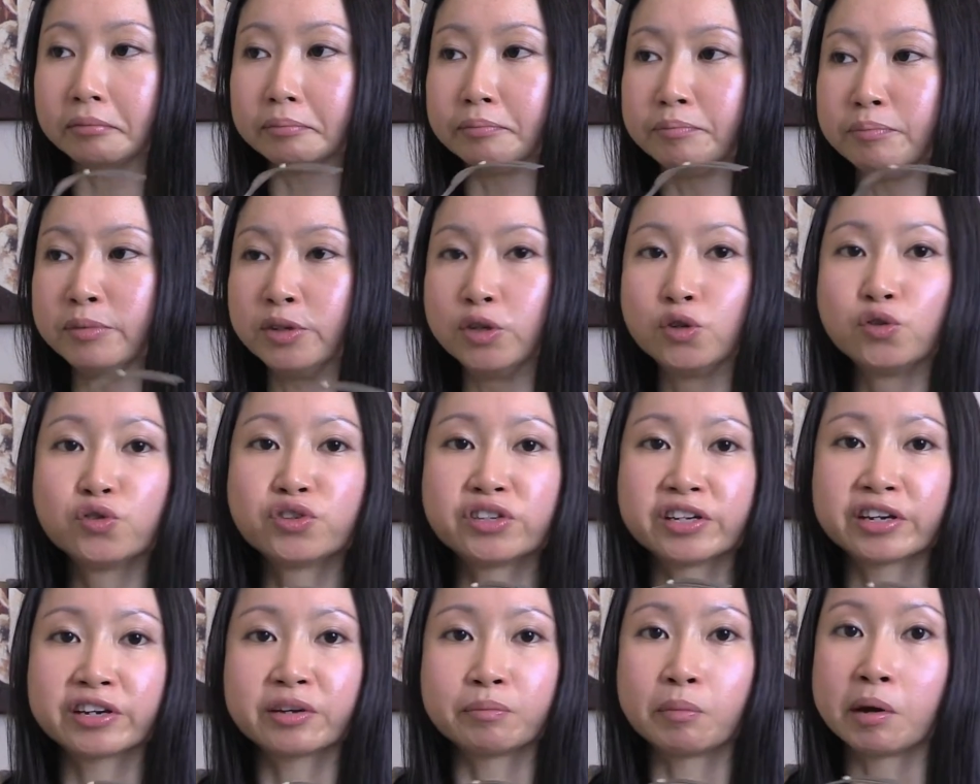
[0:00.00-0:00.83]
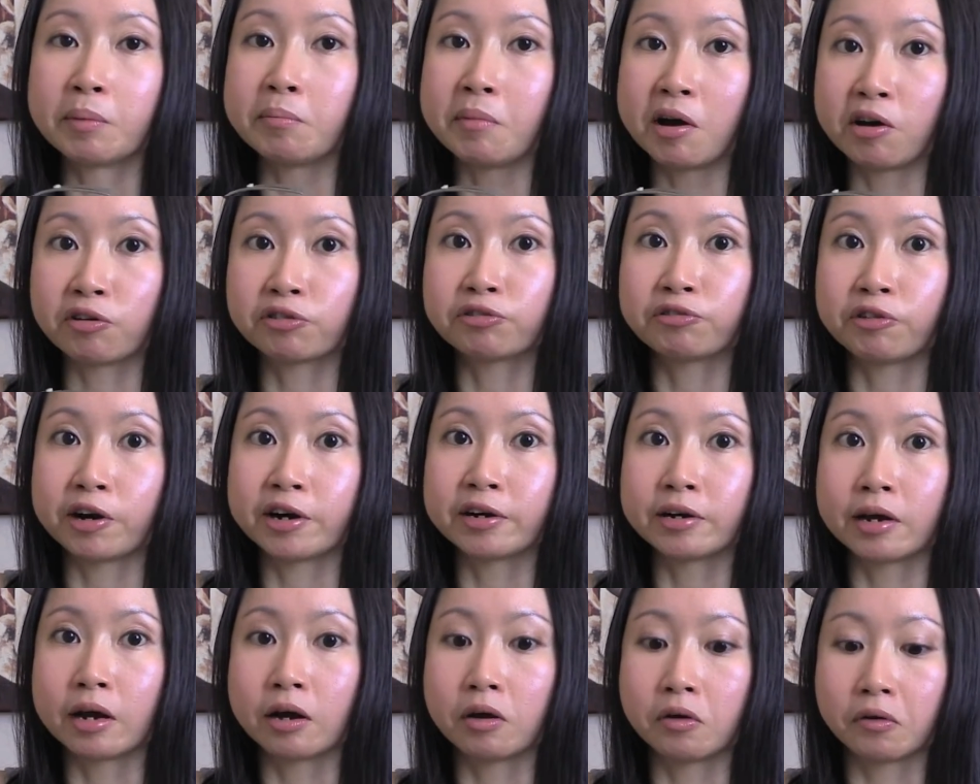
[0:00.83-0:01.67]
music in my mouth right
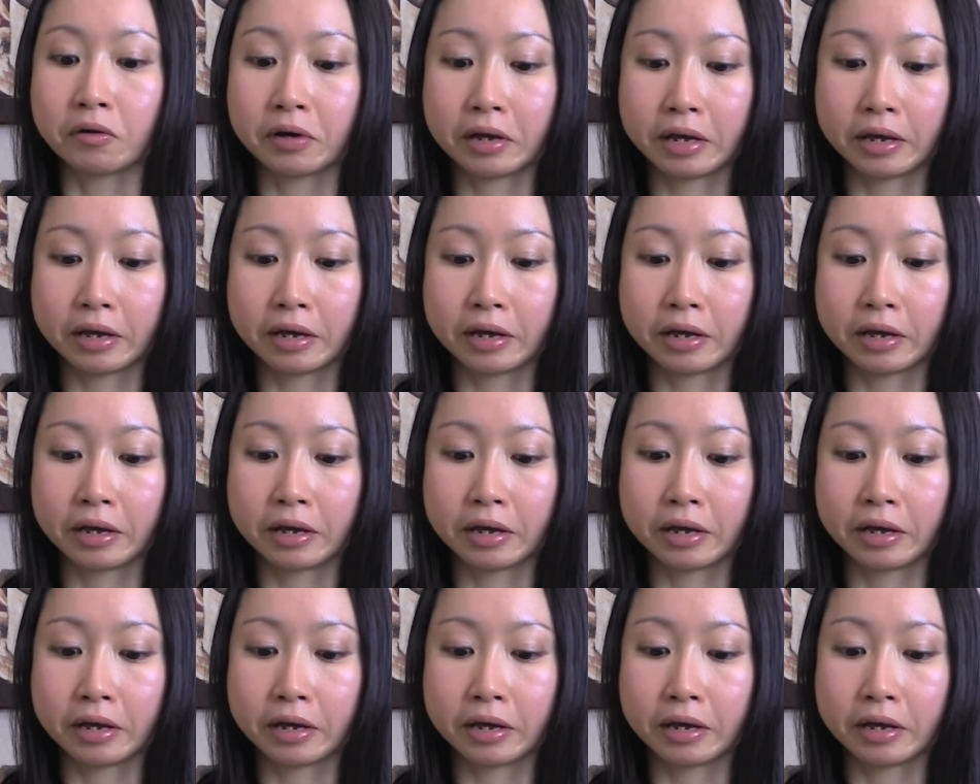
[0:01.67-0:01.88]
now,